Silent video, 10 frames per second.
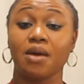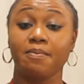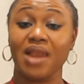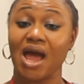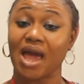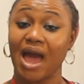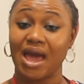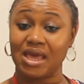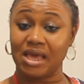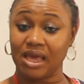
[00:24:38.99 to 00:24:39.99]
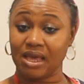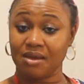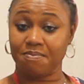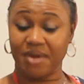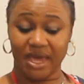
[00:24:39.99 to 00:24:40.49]
Blackeye
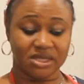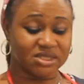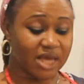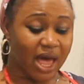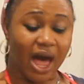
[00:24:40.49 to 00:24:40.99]
beans.